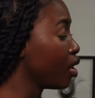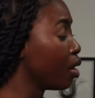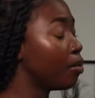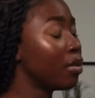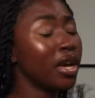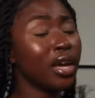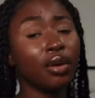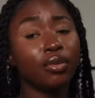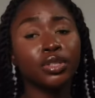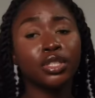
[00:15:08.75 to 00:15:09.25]

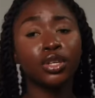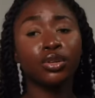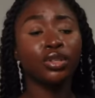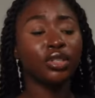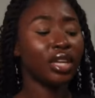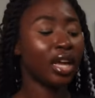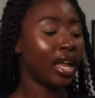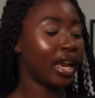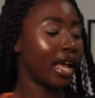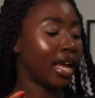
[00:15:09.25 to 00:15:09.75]
But yeah, it was a good
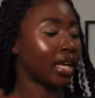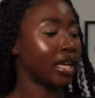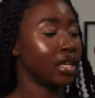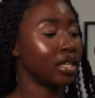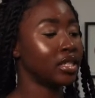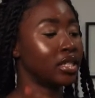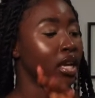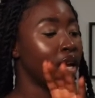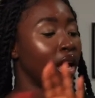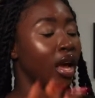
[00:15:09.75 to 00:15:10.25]
day. I like
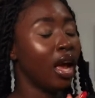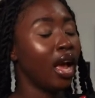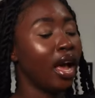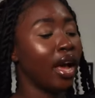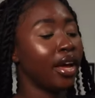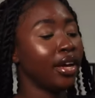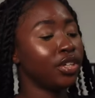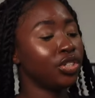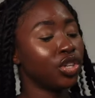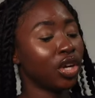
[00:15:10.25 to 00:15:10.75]
it.
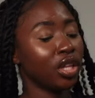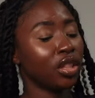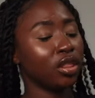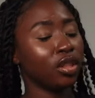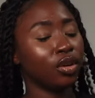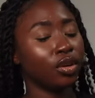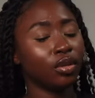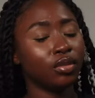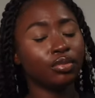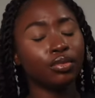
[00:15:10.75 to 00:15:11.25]
I enjoyed
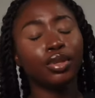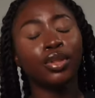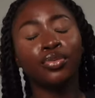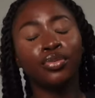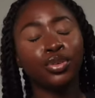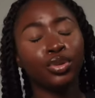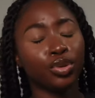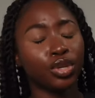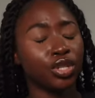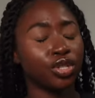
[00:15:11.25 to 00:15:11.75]
the
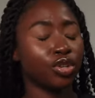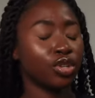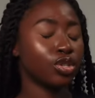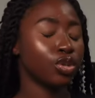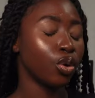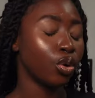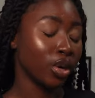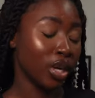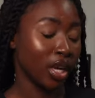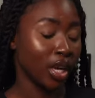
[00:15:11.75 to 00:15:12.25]
food was just
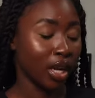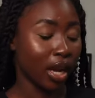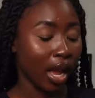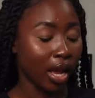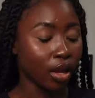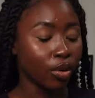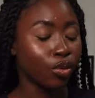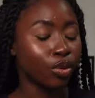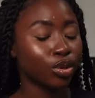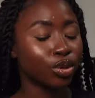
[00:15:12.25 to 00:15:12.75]
okay.
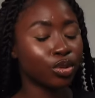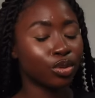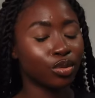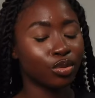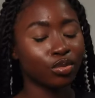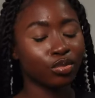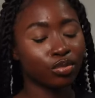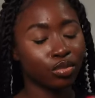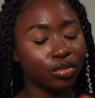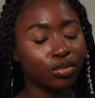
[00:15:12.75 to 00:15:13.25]
Like it
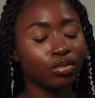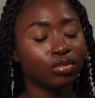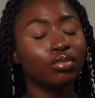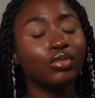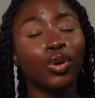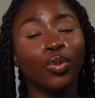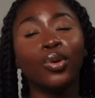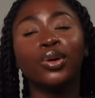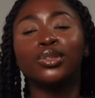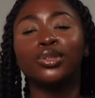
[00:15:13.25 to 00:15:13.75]
was
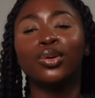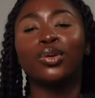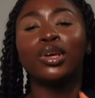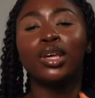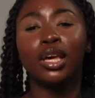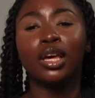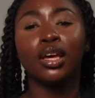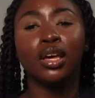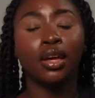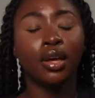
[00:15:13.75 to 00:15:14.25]

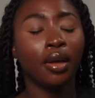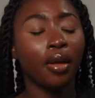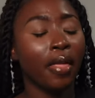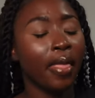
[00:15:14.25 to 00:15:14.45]
okay.